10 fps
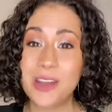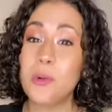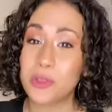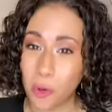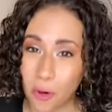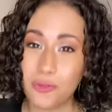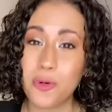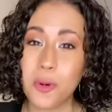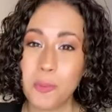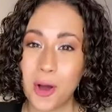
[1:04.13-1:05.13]
with all
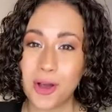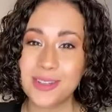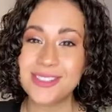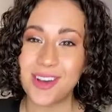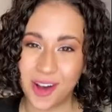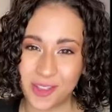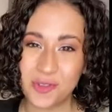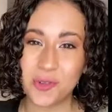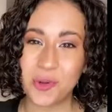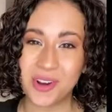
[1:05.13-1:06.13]
four paws on the
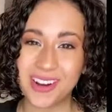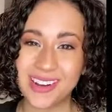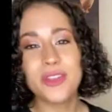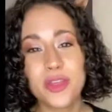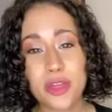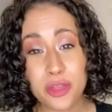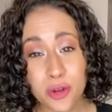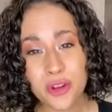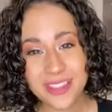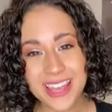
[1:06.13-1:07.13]
floor. The
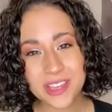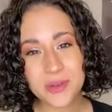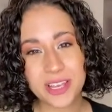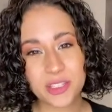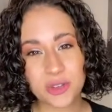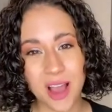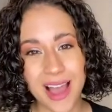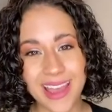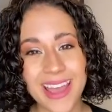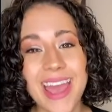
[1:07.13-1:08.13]
third thing you can
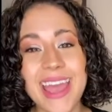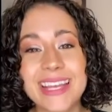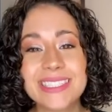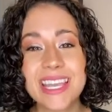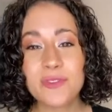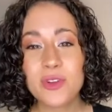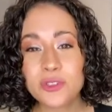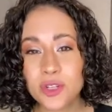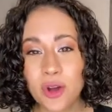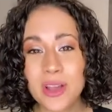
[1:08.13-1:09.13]
try is give your
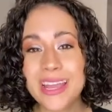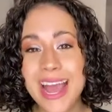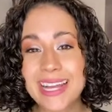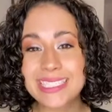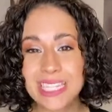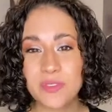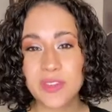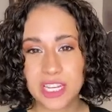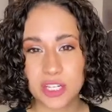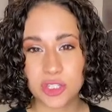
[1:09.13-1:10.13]
dog an
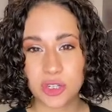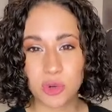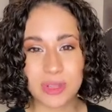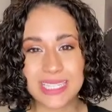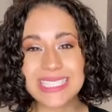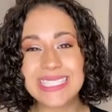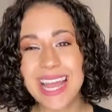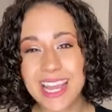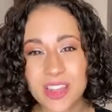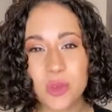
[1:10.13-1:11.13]
activity to do the
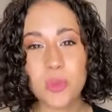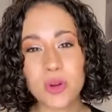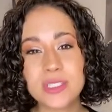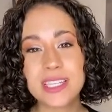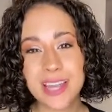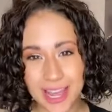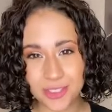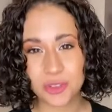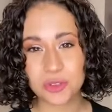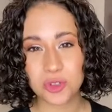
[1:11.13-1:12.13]
second the person
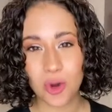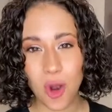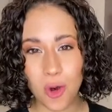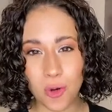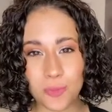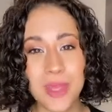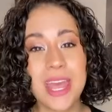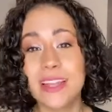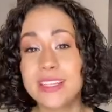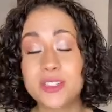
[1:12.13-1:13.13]
enters your home.
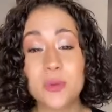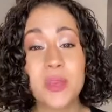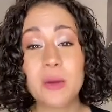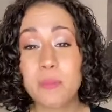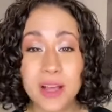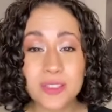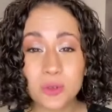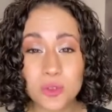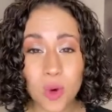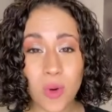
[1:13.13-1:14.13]
This could be a puzzle
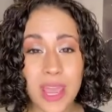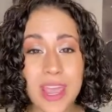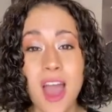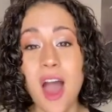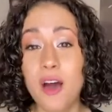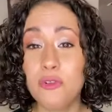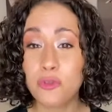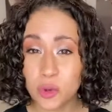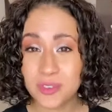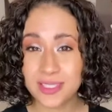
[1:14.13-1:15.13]
toy, a
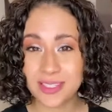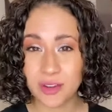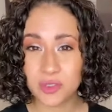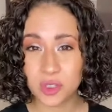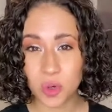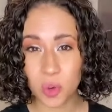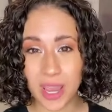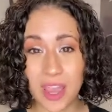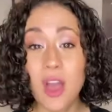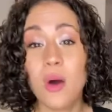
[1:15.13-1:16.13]
food-stuffed
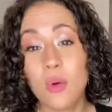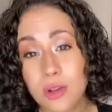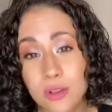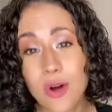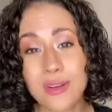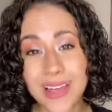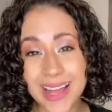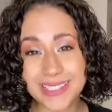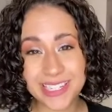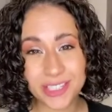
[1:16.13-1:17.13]
toy, or a
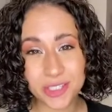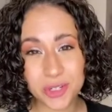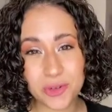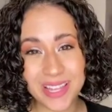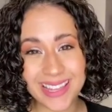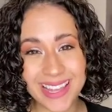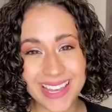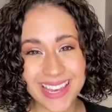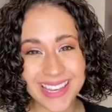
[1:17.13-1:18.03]
long-lasting chew that they like.